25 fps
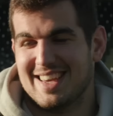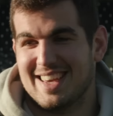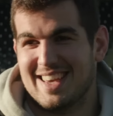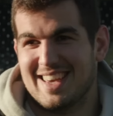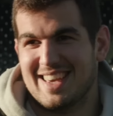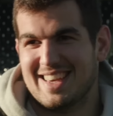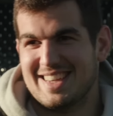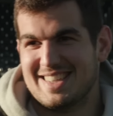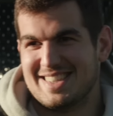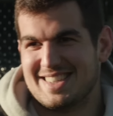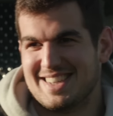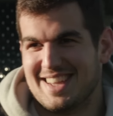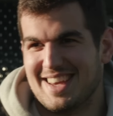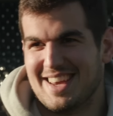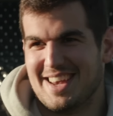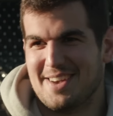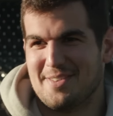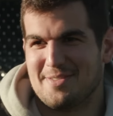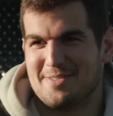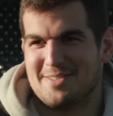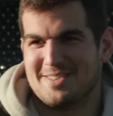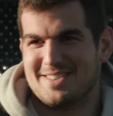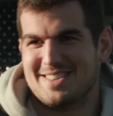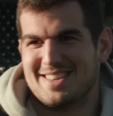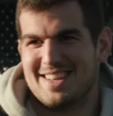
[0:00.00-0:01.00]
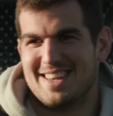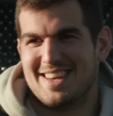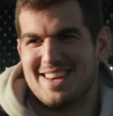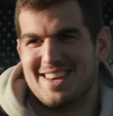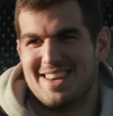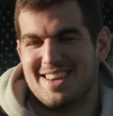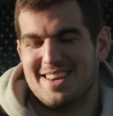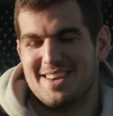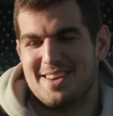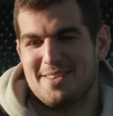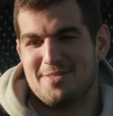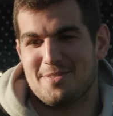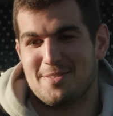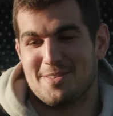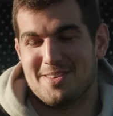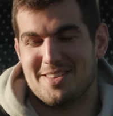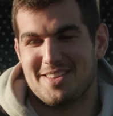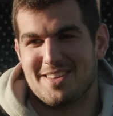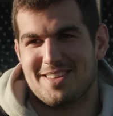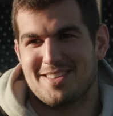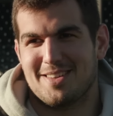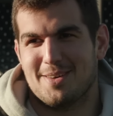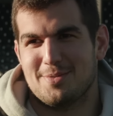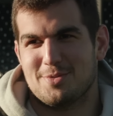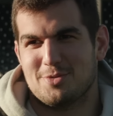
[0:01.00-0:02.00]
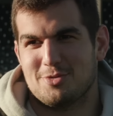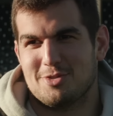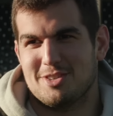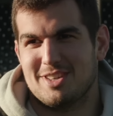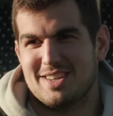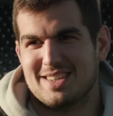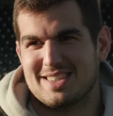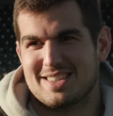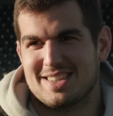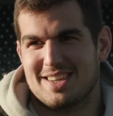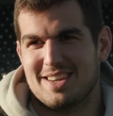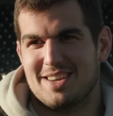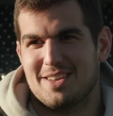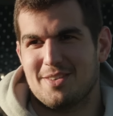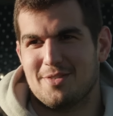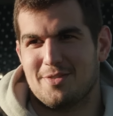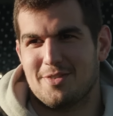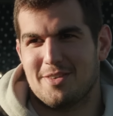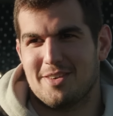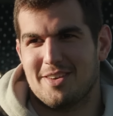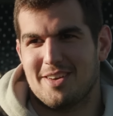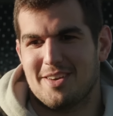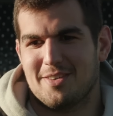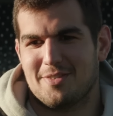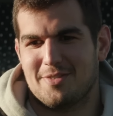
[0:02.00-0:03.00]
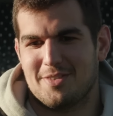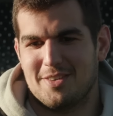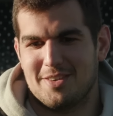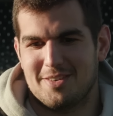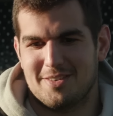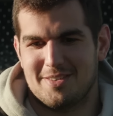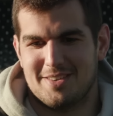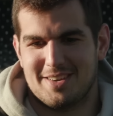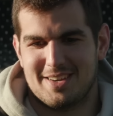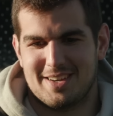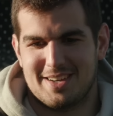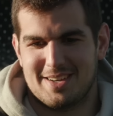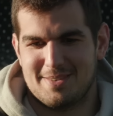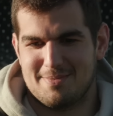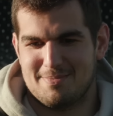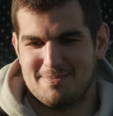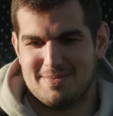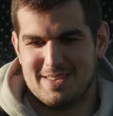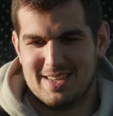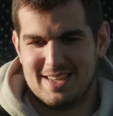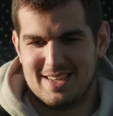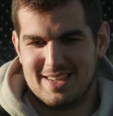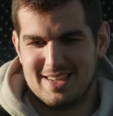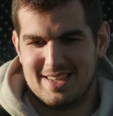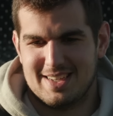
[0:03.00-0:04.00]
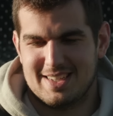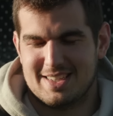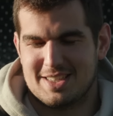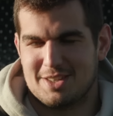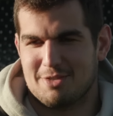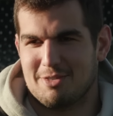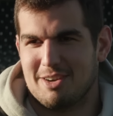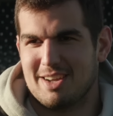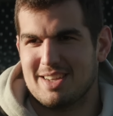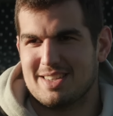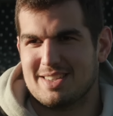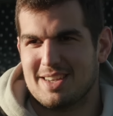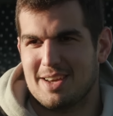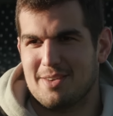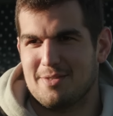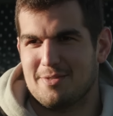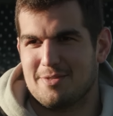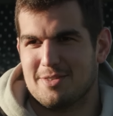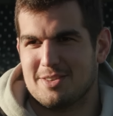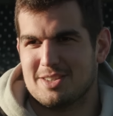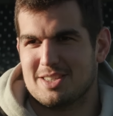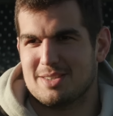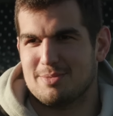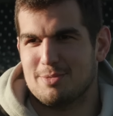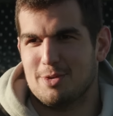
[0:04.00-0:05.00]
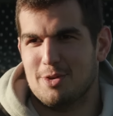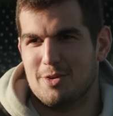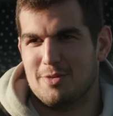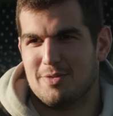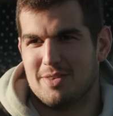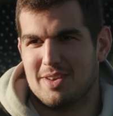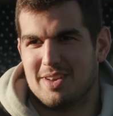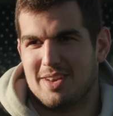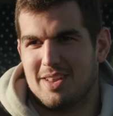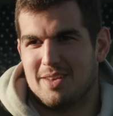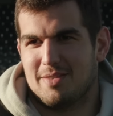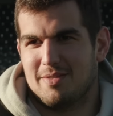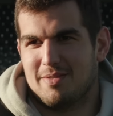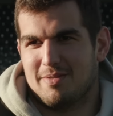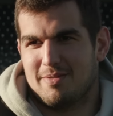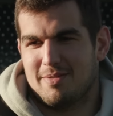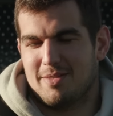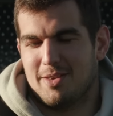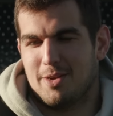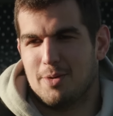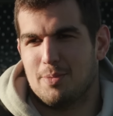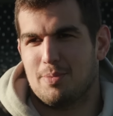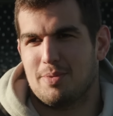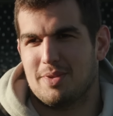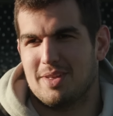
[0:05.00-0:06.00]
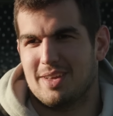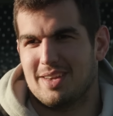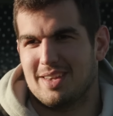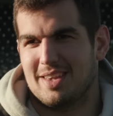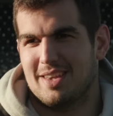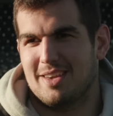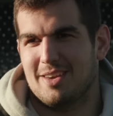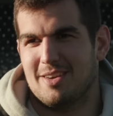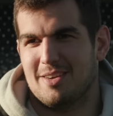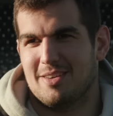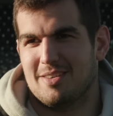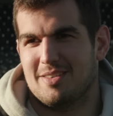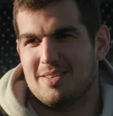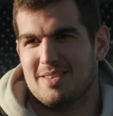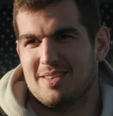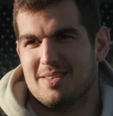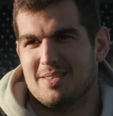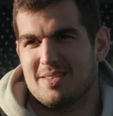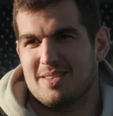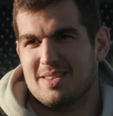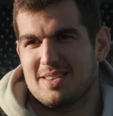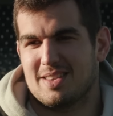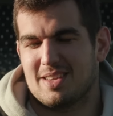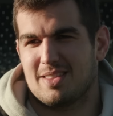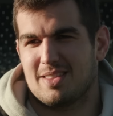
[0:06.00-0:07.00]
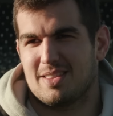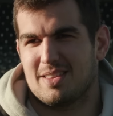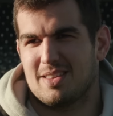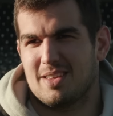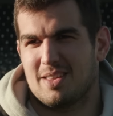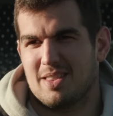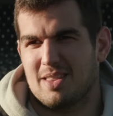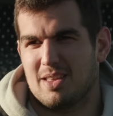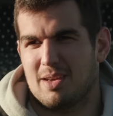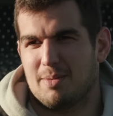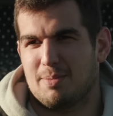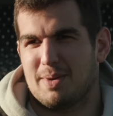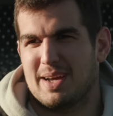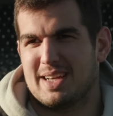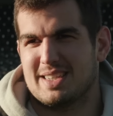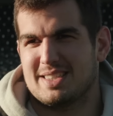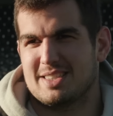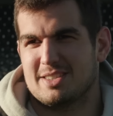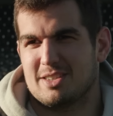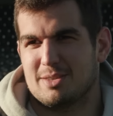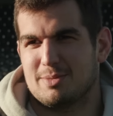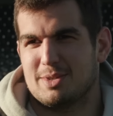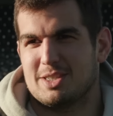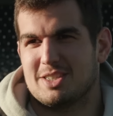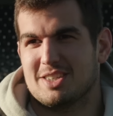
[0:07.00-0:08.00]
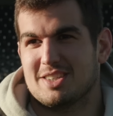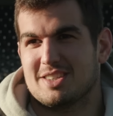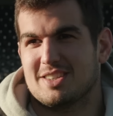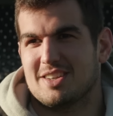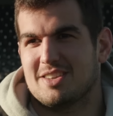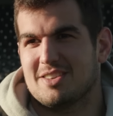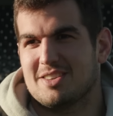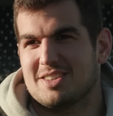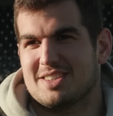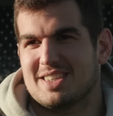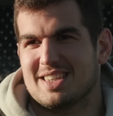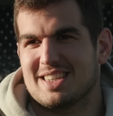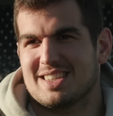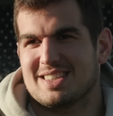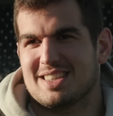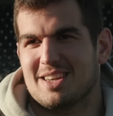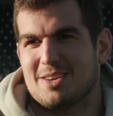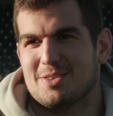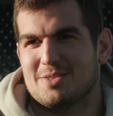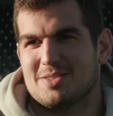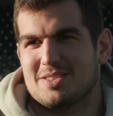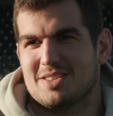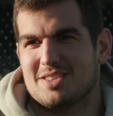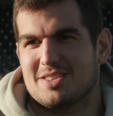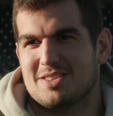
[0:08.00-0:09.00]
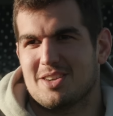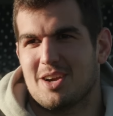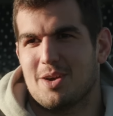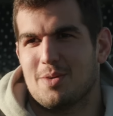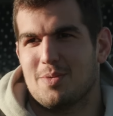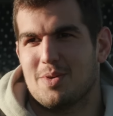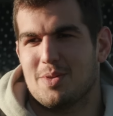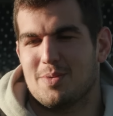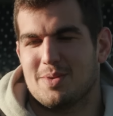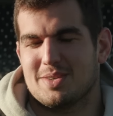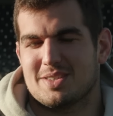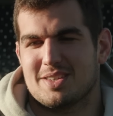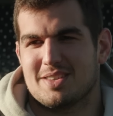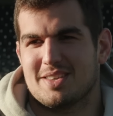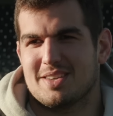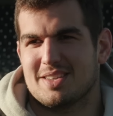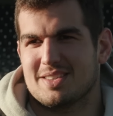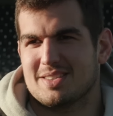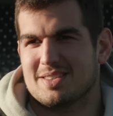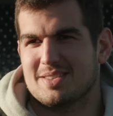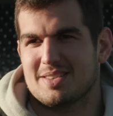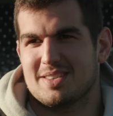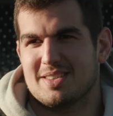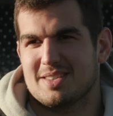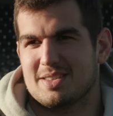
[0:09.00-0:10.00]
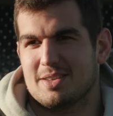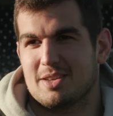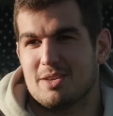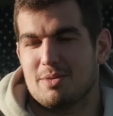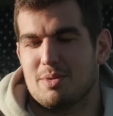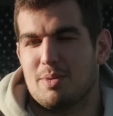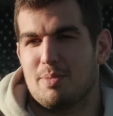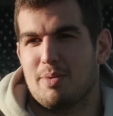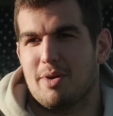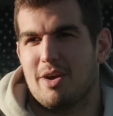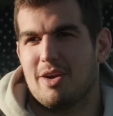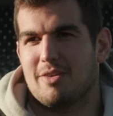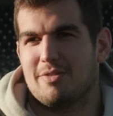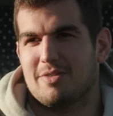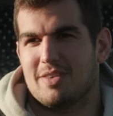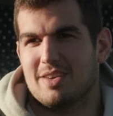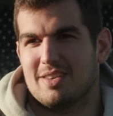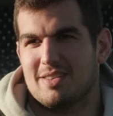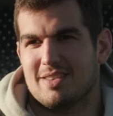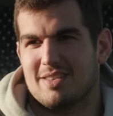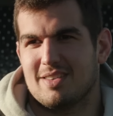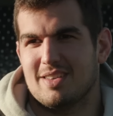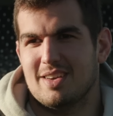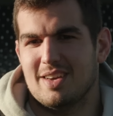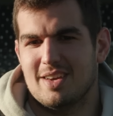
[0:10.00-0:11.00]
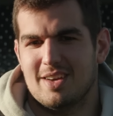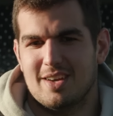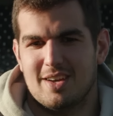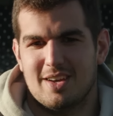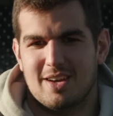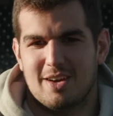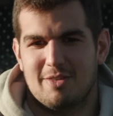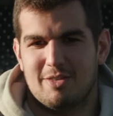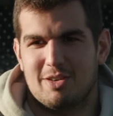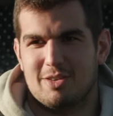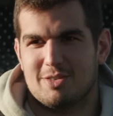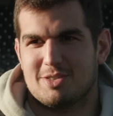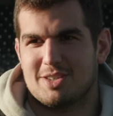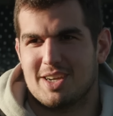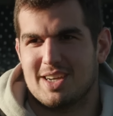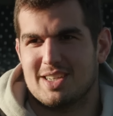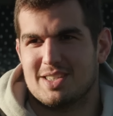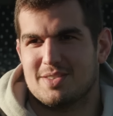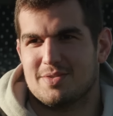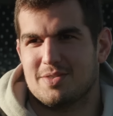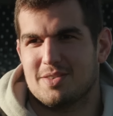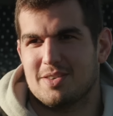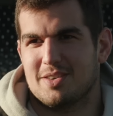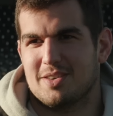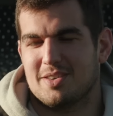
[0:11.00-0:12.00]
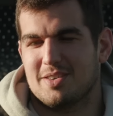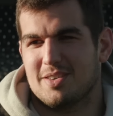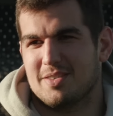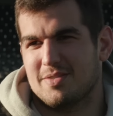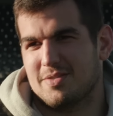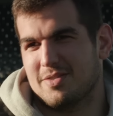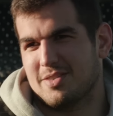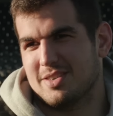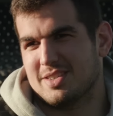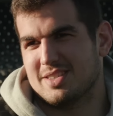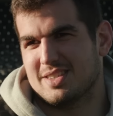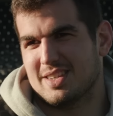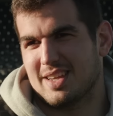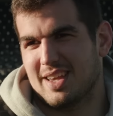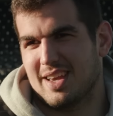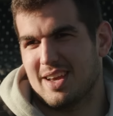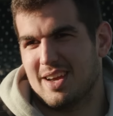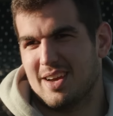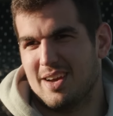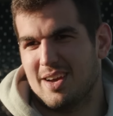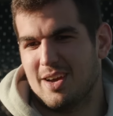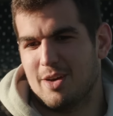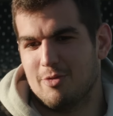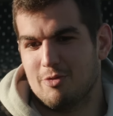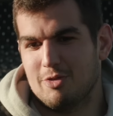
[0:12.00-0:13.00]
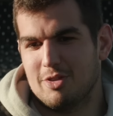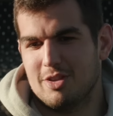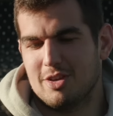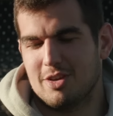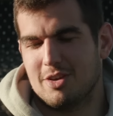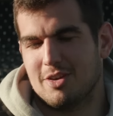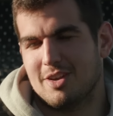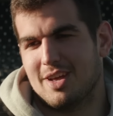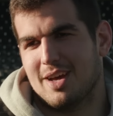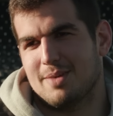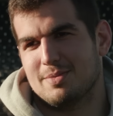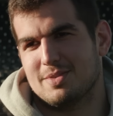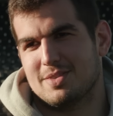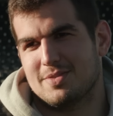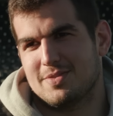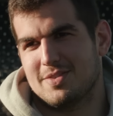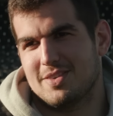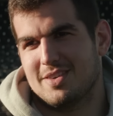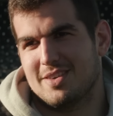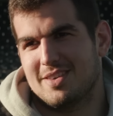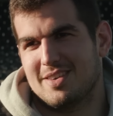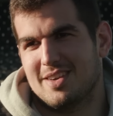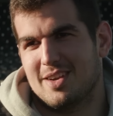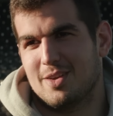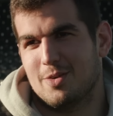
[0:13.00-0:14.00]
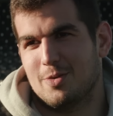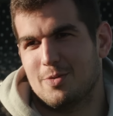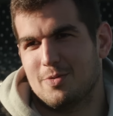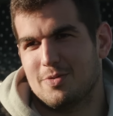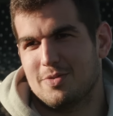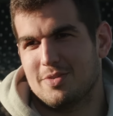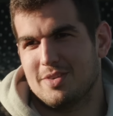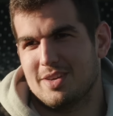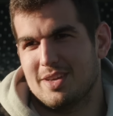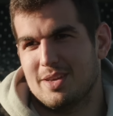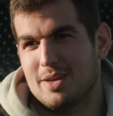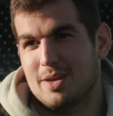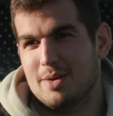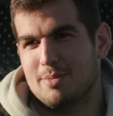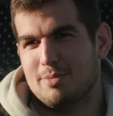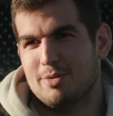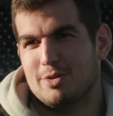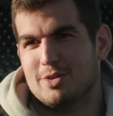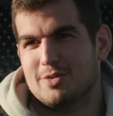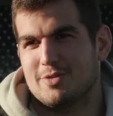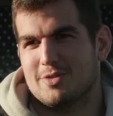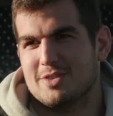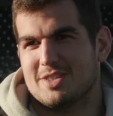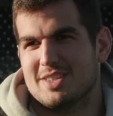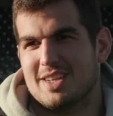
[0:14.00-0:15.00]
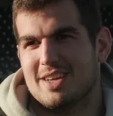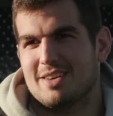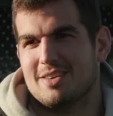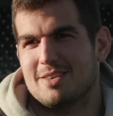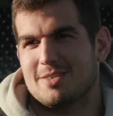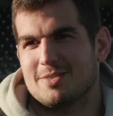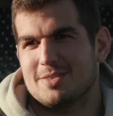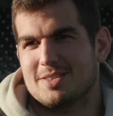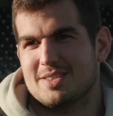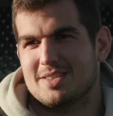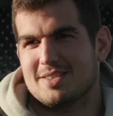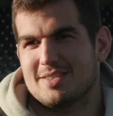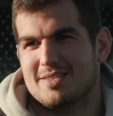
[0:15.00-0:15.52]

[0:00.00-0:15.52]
It is, yeah. Everyone at the club's really excited for it. I feel it's the right time for us to move, and you know, playing here, I think the capacity is going to be just under 6,000 to start with, which I think is going to be perfect, and a real chance for us to get a really good atmosphere and hopefully push for sellouts.